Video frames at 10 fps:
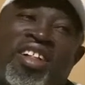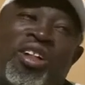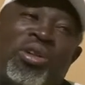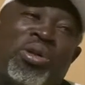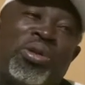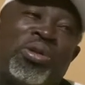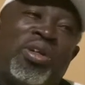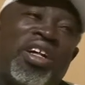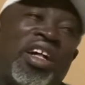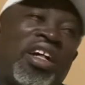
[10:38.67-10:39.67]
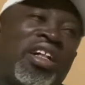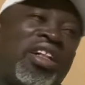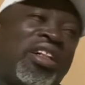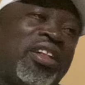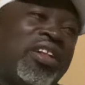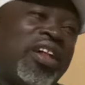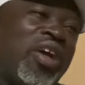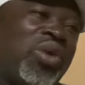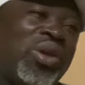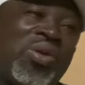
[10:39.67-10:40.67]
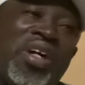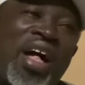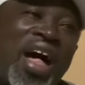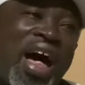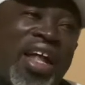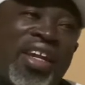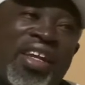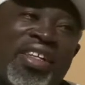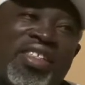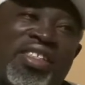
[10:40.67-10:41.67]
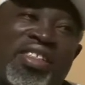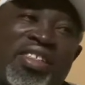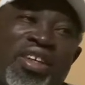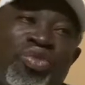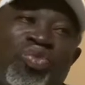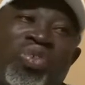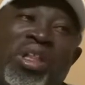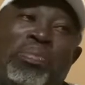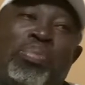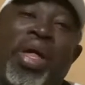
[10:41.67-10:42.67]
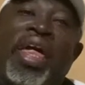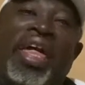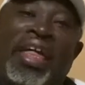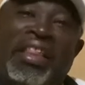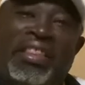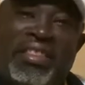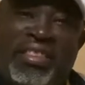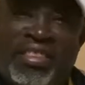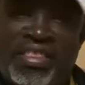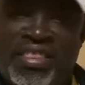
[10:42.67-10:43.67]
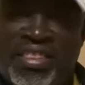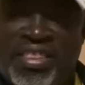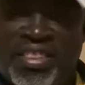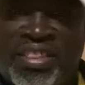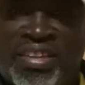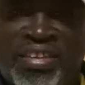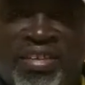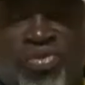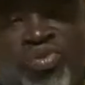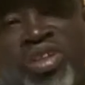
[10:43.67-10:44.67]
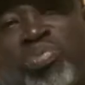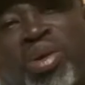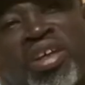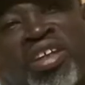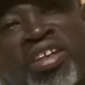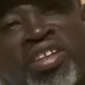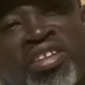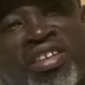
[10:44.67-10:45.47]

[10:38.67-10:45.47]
Oh, oh, our local athletes, they feel pain. They feel pain.